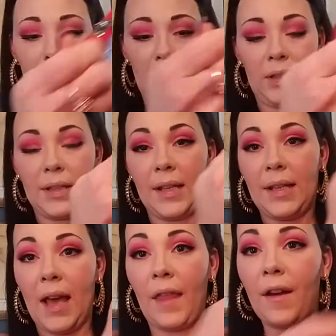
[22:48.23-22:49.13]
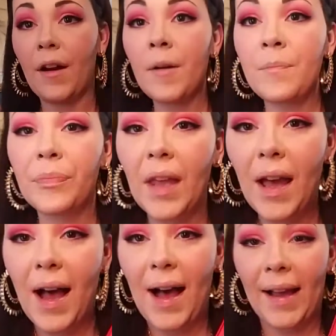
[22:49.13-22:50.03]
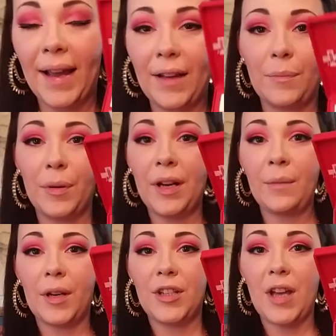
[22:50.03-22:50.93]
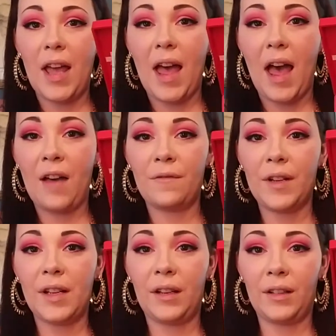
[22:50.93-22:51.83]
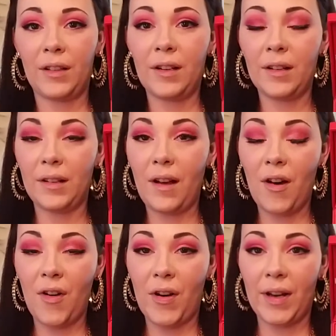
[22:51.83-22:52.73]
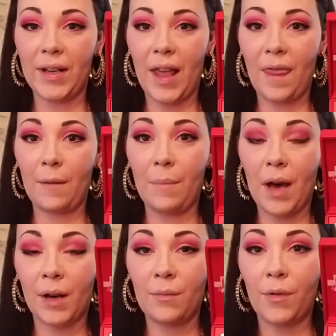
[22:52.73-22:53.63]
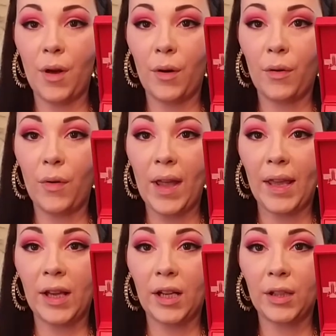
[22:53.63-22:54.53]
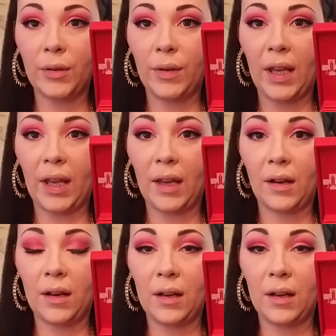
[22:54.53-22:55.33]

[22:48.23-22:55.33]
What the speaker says: all together. I have pretty much every color on the bottom row, including